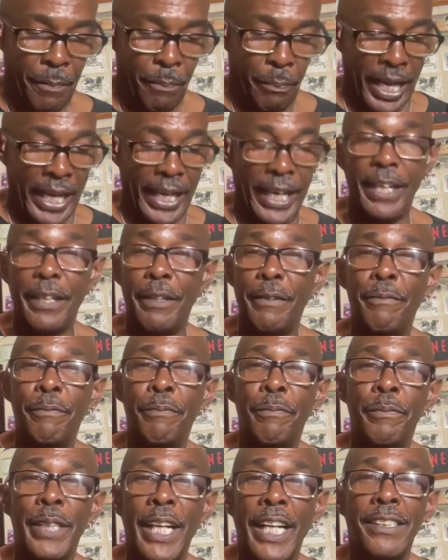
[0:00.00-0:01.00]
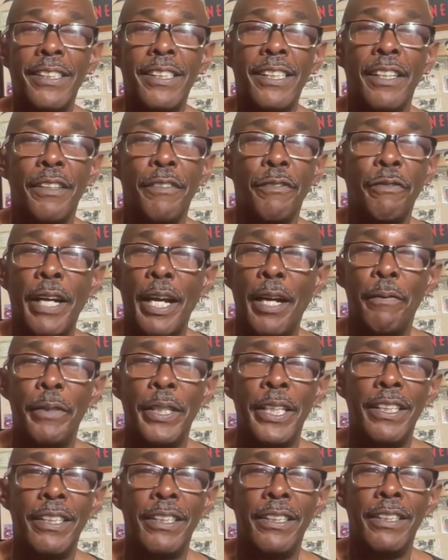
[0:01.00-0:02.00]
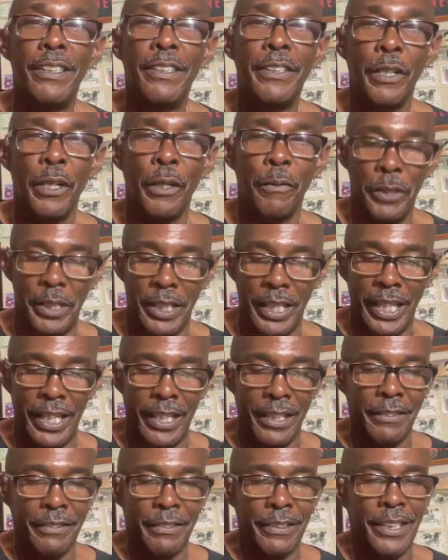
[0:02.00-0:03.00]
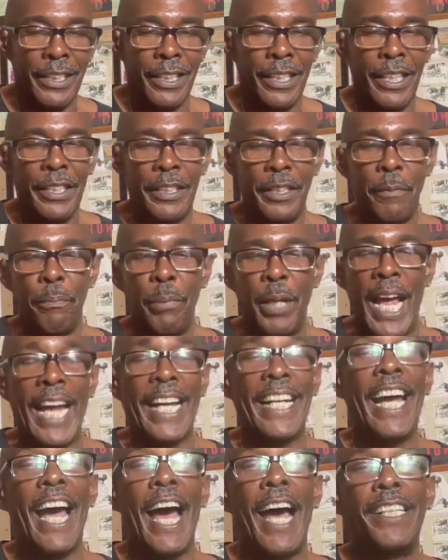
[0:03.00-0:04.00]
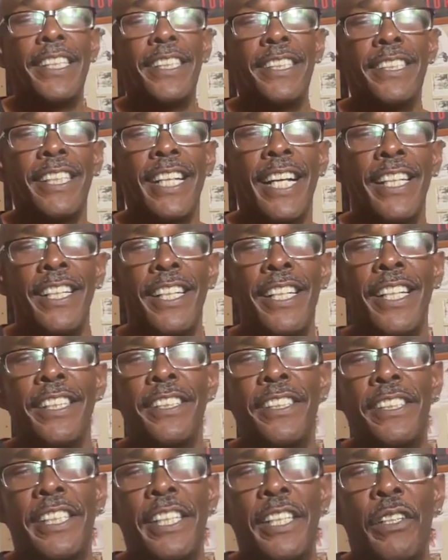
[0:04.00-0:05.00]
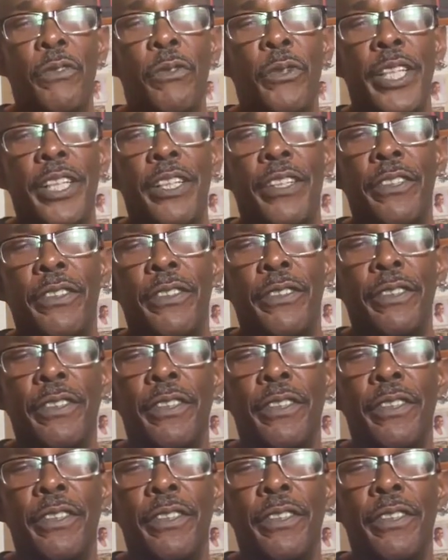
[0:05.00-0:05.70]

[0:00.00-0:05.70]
Bam. That's it, family. You know what I'm saying? The Black Goddess and the Unseen Real.